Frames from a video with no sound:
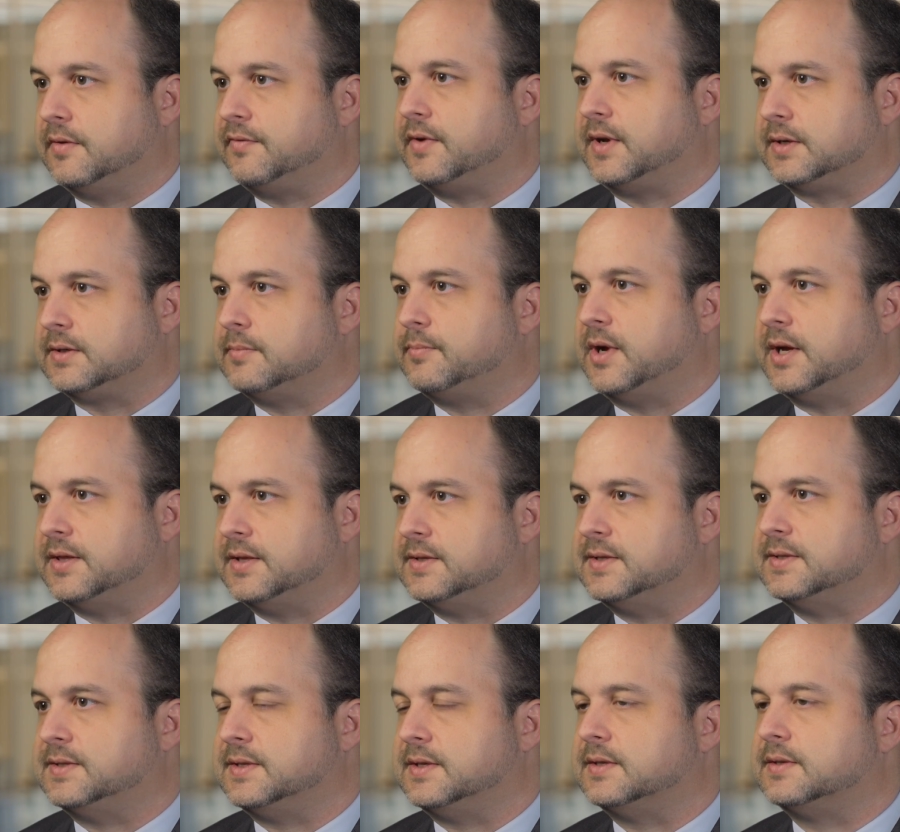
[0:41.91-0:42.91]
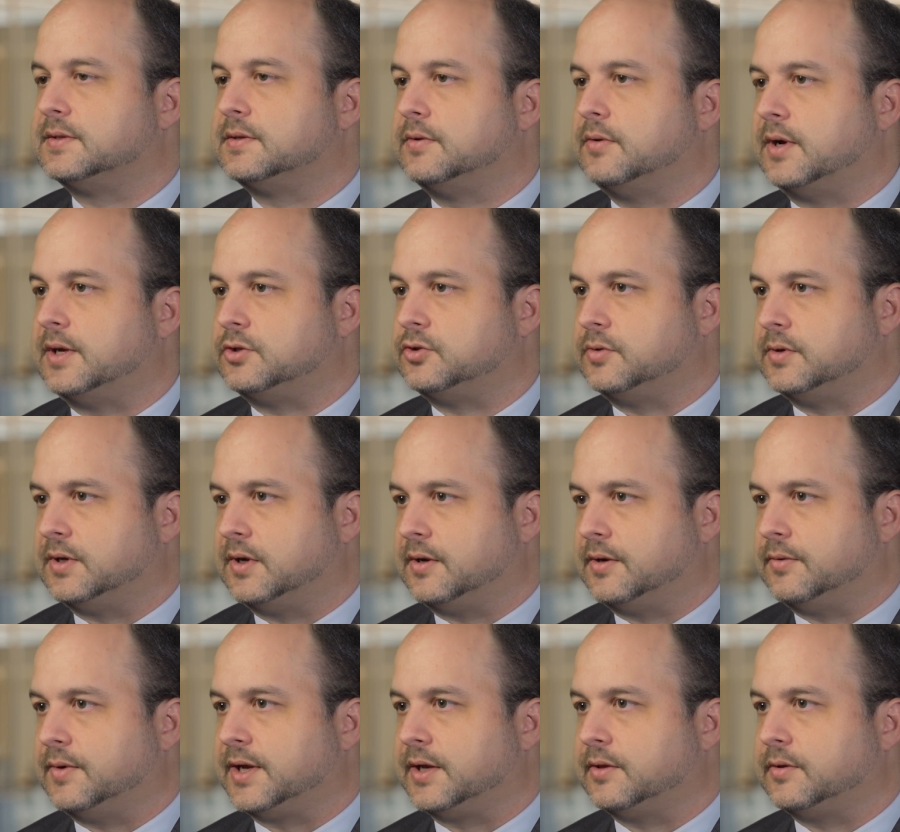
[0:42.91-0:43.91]
affected by the disease who I treat on
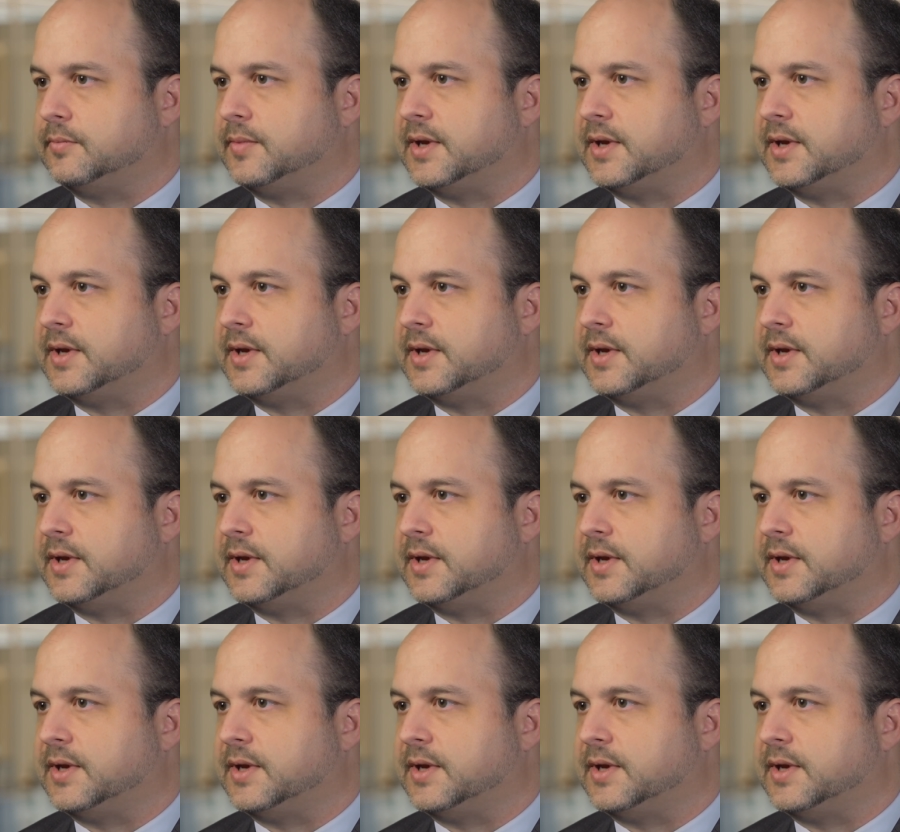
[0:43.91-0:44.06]
a regular